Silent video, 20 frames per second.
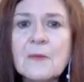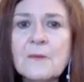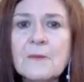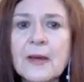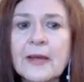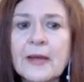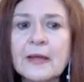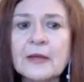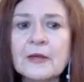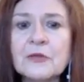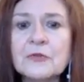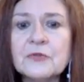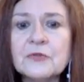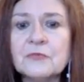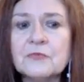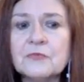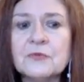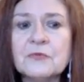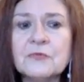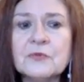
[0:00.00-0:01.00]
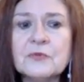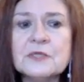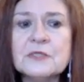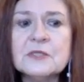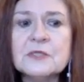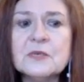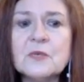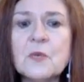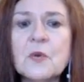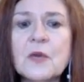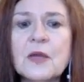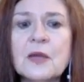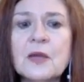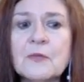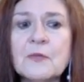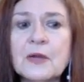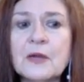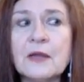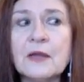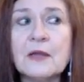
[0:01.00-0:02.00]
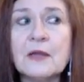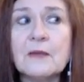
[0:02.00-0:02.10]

but the reason why I'm bringing